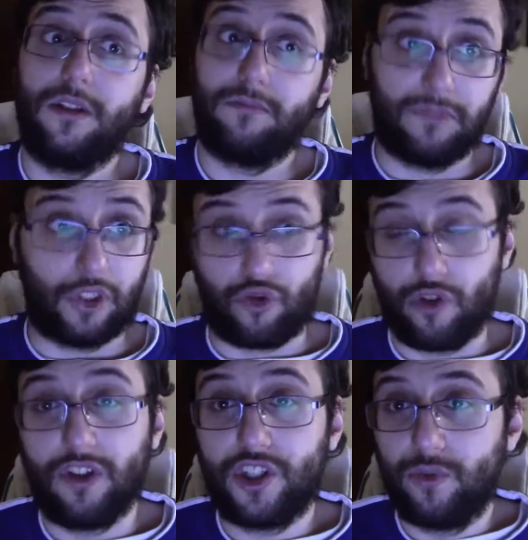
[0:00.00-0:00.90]
The
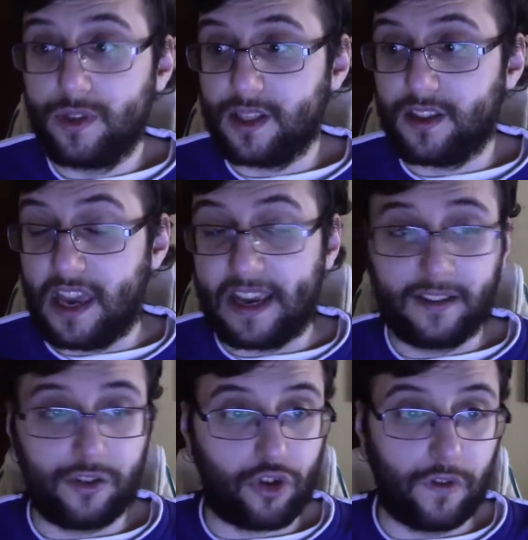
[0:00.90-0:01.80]
trilogy was a thing.
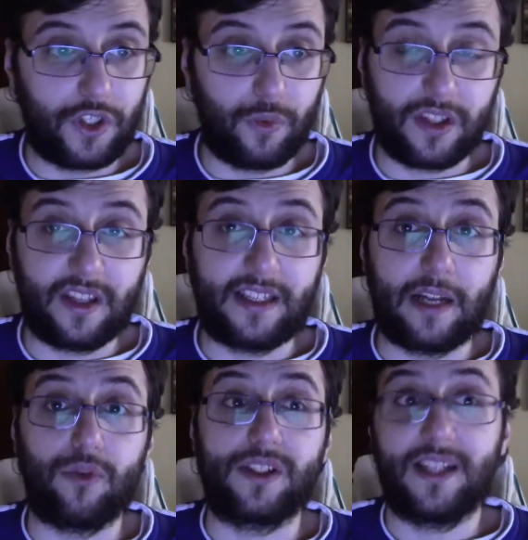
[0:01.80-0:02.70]
The trilogy was a thing that
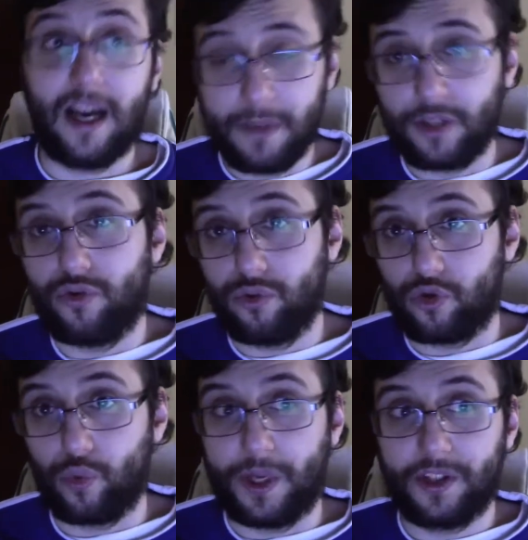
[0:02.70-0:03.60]
was coming to
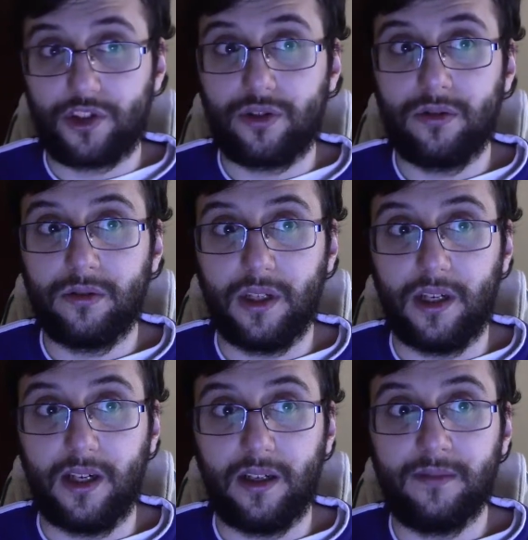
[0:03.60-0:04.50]
Switch
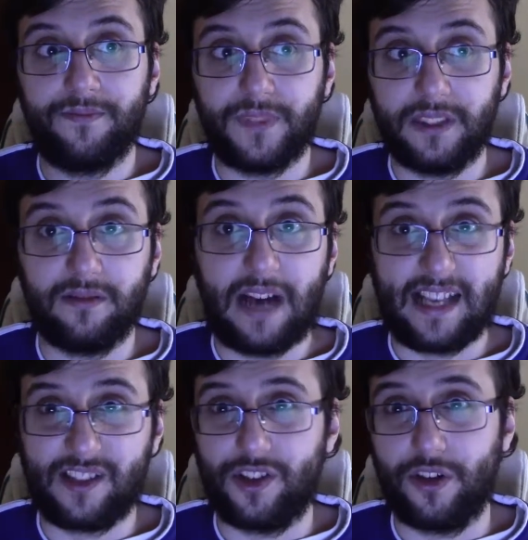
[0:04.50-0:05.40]

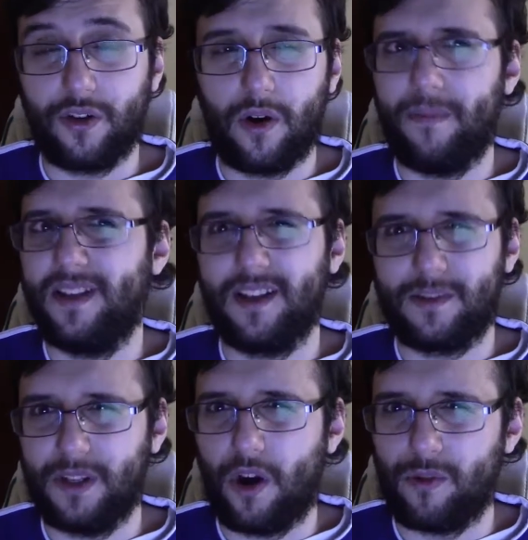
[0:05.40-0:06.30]
last year. I mean, it's
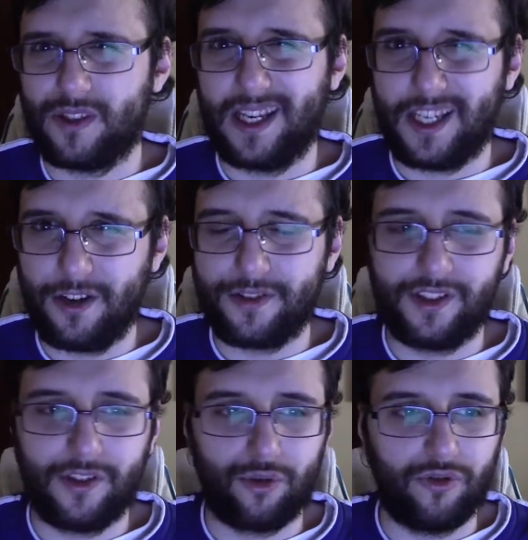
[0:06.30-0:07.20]
been almost a year since
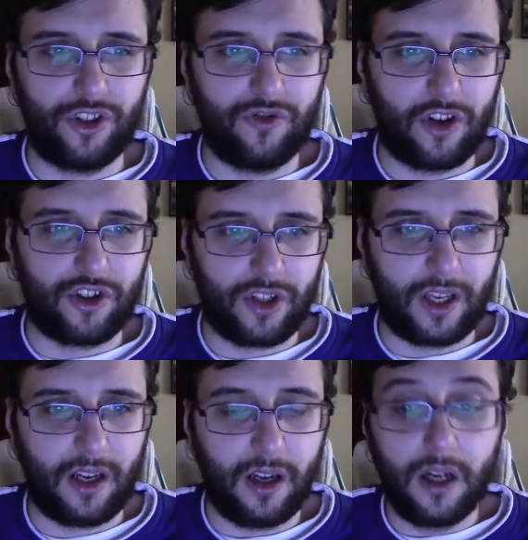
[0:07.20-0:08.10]
the trilogy launched.
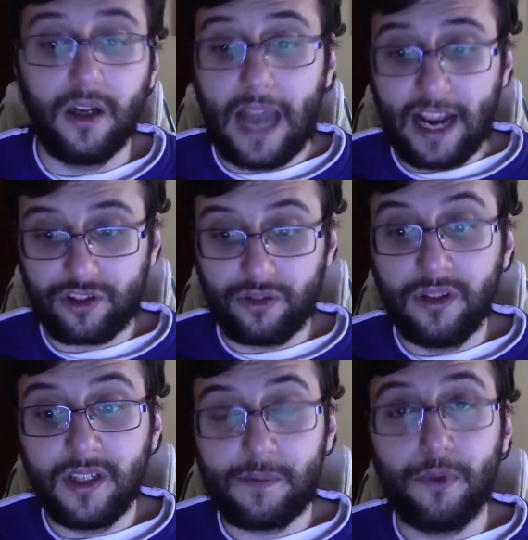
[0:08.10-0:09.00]
Actually,
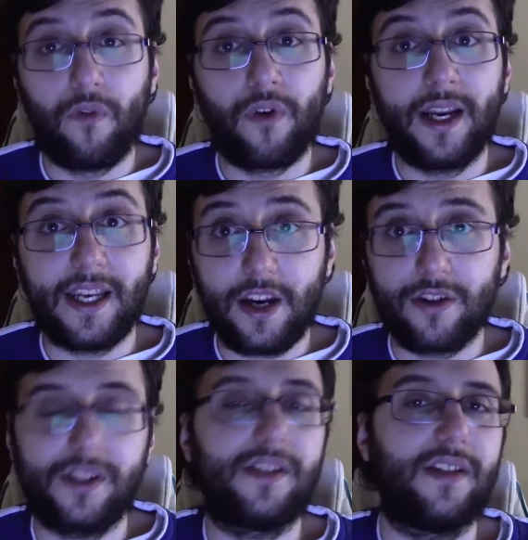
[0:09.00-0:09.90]
it's been over a year
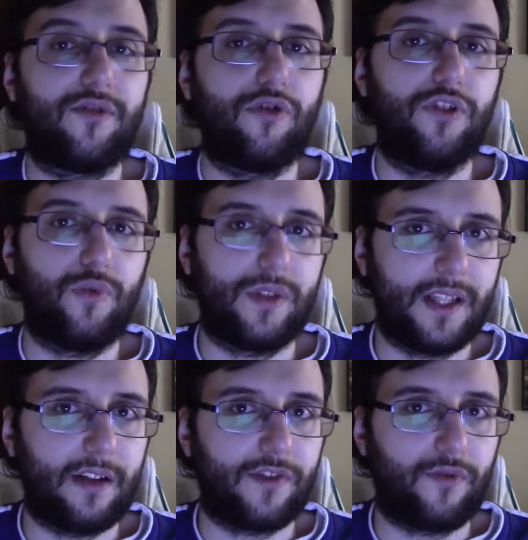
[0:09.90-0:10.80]
since the trilogy was
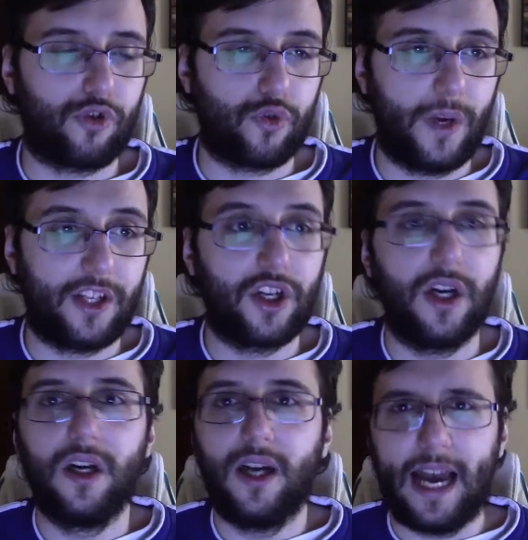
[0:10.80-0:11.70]
announced for Switch,
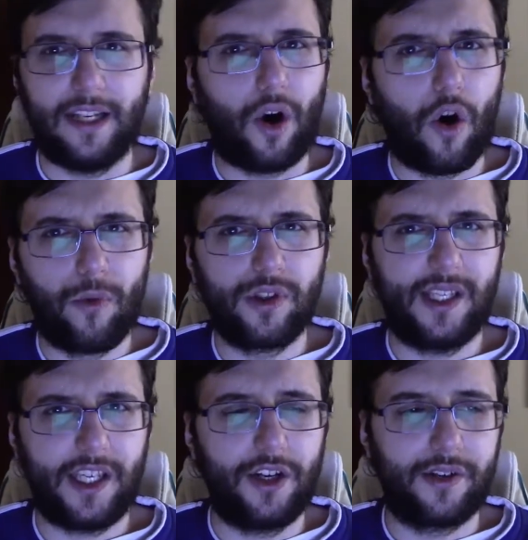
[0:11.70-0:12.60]
and almost a
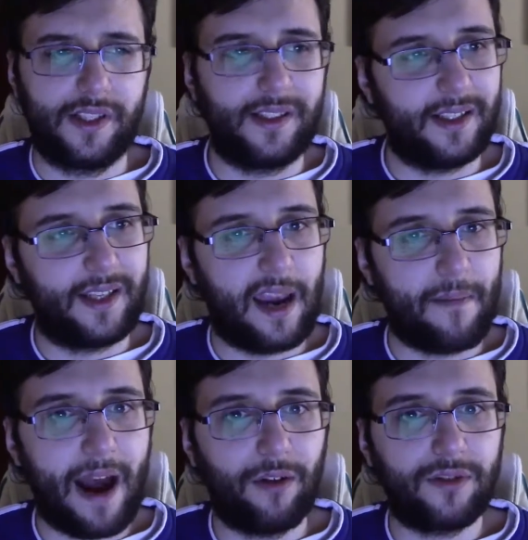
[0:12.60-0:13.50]
year since it came
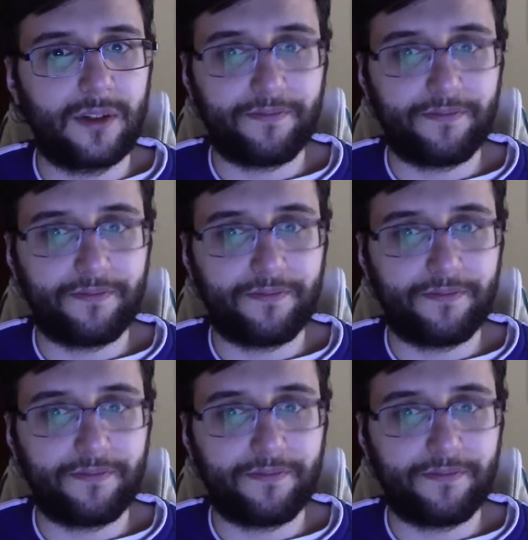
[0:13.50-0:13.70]
out.